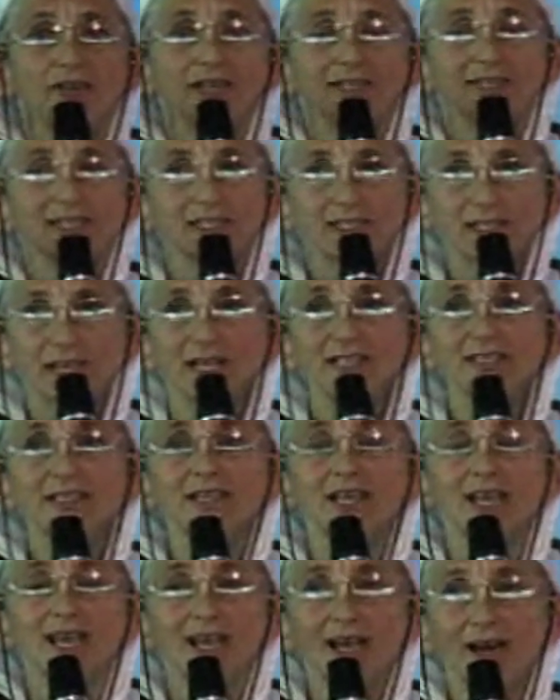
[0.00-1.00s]
The
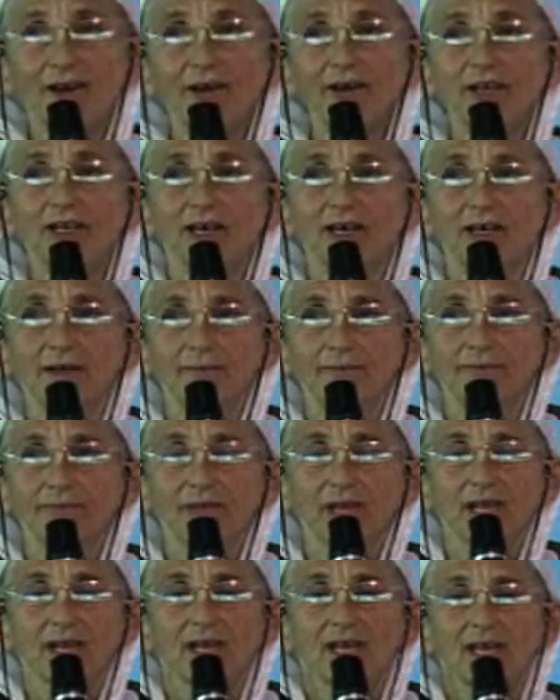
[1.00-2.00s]
tatashta area
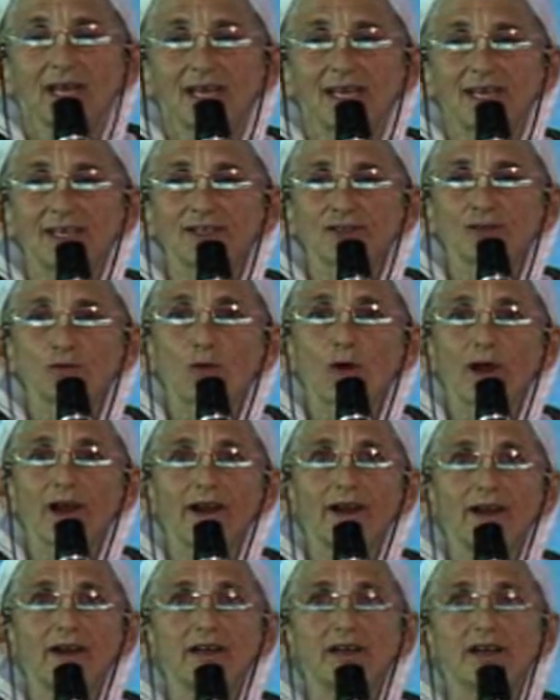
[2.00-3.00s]
is
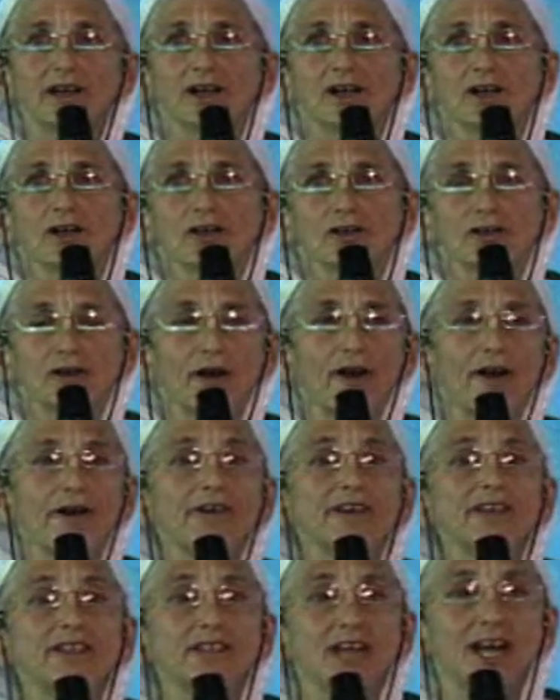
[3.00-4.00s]
where
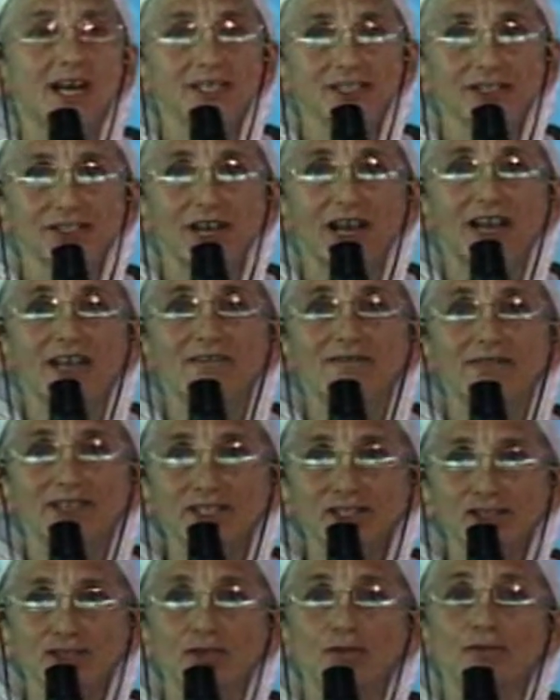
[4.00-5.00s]
Karnadakshai
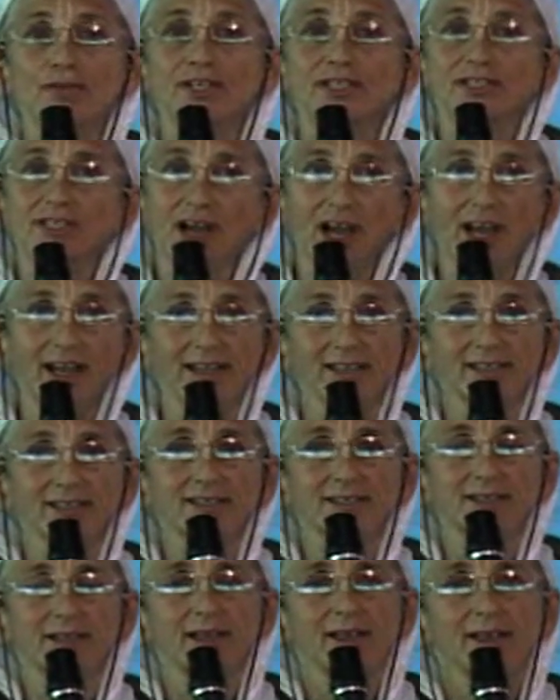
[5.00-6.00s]
Vishnu resides.
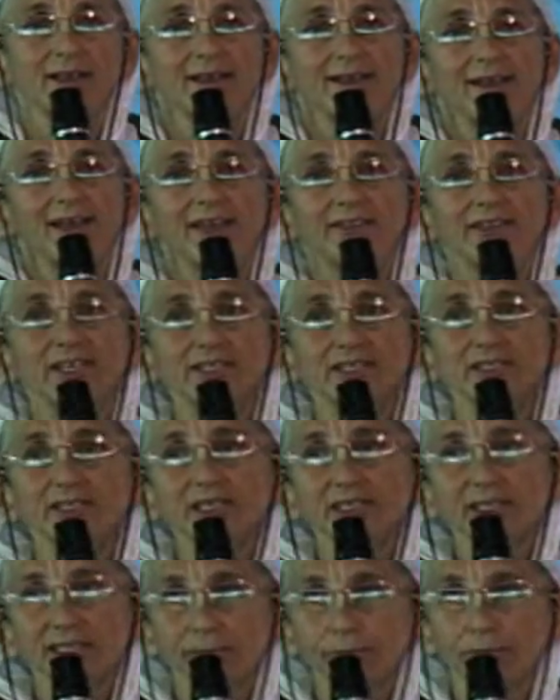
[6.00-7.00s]
And this is
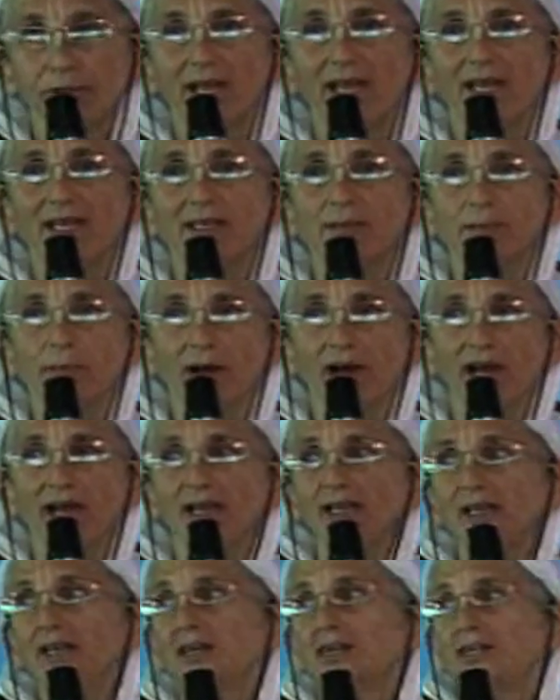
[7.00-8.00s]
explained
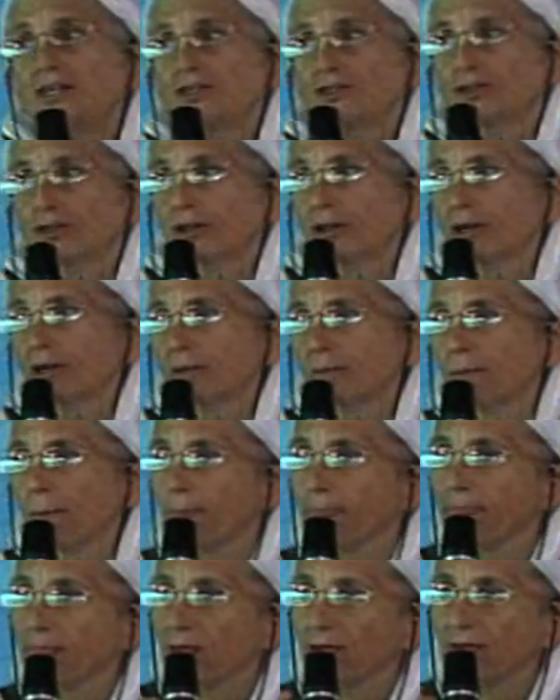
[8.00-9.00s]
by Srila
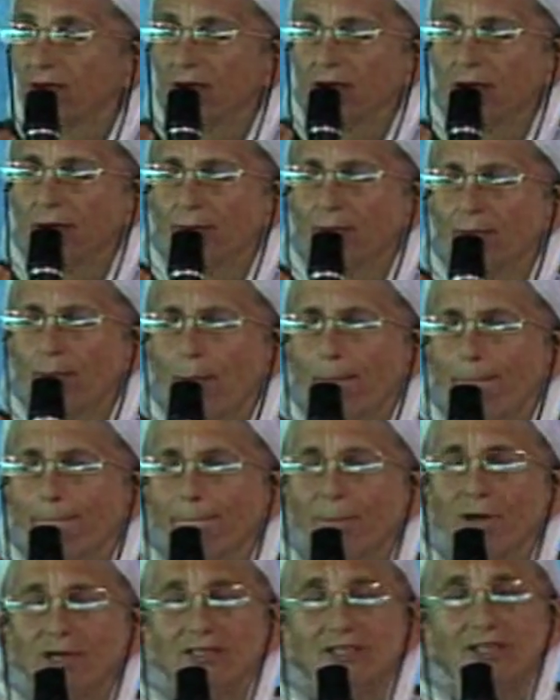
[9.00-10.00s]

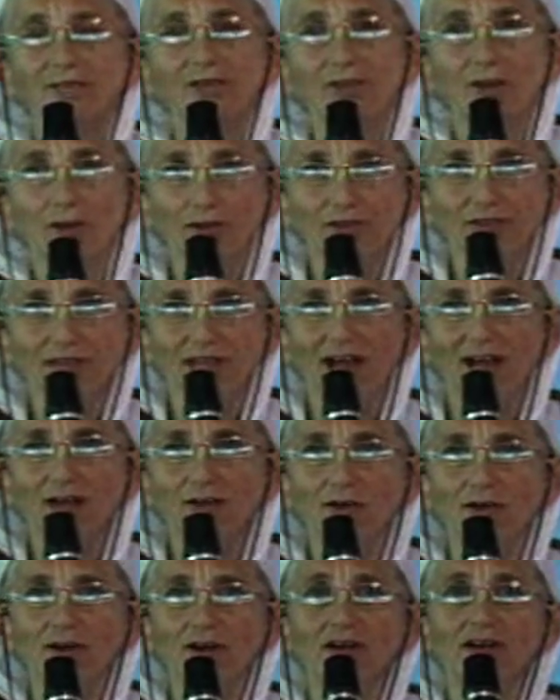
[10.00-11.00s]
Bhaktivedanta
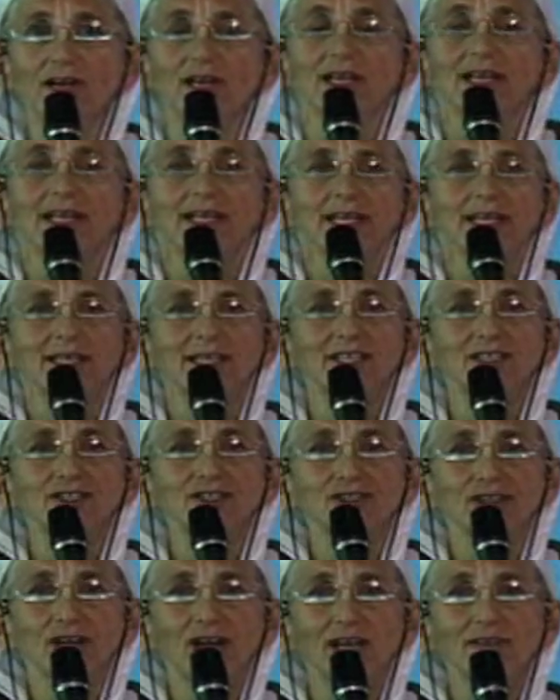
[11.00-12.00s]
Thakur in his
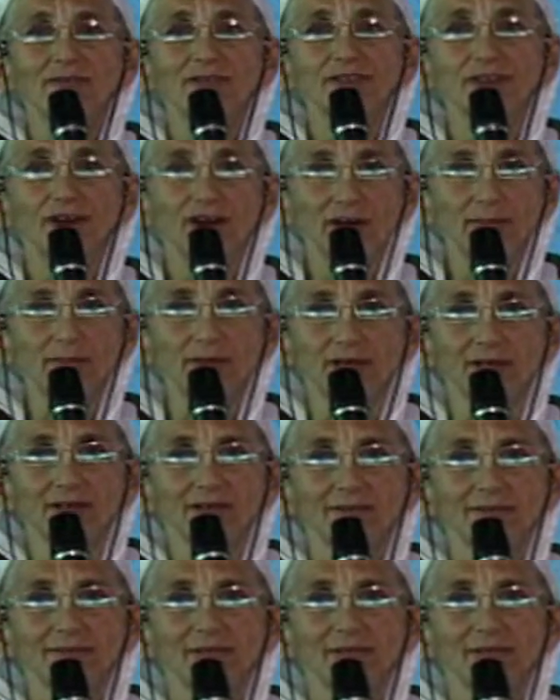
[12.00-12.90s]
Jaiva Dharma.